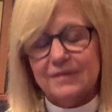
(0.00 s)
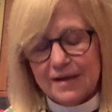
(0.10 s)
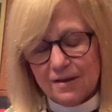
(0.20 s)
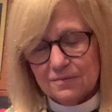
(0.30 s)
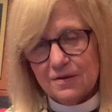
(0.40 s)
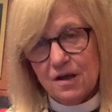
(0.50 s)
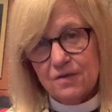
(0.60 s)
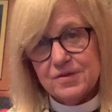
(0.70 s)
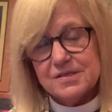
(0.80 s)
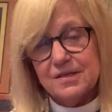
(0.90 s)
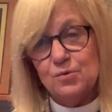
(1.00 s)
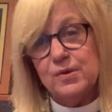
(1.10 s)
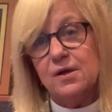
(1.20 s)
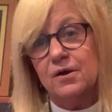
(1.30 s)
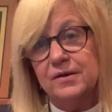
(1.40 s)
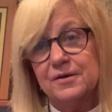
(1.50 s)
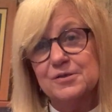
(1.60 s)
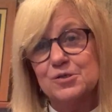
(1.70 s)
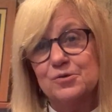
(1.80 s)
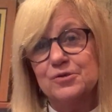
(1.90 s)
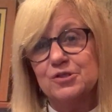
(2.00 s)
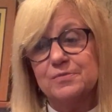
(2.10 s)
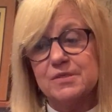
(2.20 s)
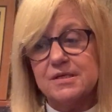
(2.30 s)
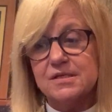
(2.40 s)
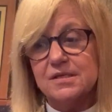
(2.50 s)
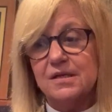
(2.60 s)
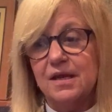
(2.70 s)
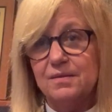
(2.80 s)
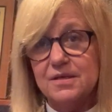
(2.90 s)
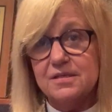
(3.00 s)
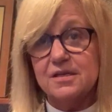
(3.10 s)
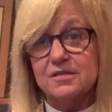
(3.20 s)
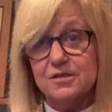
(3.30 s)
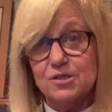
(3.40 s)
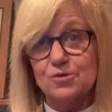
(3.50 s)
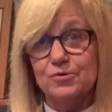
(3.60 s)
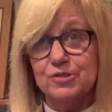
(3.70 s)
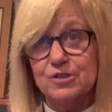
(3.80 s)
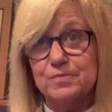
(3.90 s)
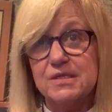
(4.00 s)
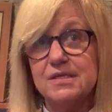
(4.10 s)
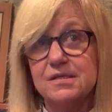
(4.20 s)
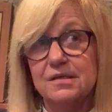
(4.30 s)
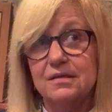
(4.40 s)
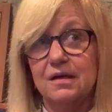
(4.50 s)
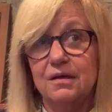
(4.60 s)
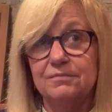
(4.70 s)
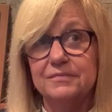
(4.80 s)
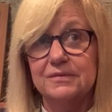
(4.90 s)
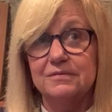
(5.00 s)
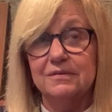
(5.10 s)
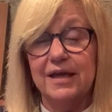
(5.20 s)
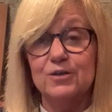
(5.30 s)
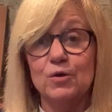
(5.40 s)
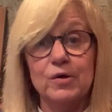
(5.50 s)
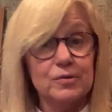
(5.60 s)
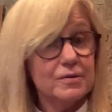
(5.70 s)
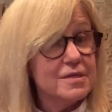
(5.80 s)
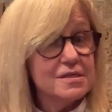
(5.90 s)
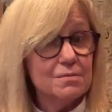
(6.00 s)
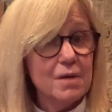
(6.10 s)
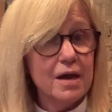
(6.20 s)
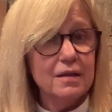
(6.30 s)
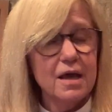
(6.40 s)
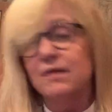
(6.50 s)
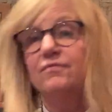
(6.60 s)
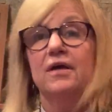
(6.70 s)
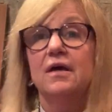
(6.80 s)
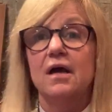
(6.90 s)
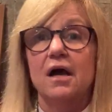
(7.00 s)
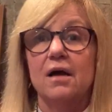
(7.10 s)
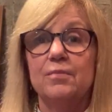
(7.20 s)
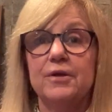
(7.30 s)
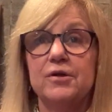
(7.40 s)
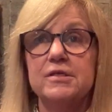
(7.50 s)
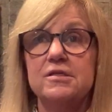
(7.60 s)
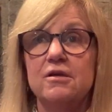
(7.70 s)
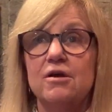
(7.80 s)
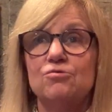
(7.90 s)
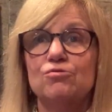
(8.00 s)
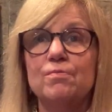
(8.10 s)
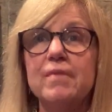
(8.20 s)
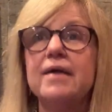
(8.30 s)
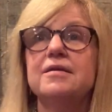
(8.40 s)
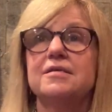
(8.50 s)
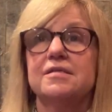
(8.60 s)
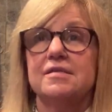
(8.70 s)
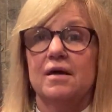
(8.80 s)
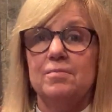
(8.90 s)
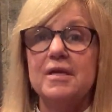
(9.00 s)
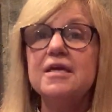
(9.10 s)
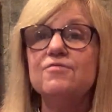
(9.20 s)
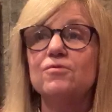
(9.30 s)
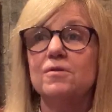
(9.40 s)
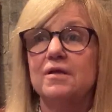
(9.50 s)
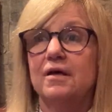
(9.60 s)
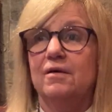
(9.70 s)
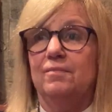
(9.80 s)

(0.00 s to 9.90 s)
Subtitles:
Now, obviously, we are in our stewardship season, and this is a stewardship season like no other, at least in my life. There is tremendous upheaval.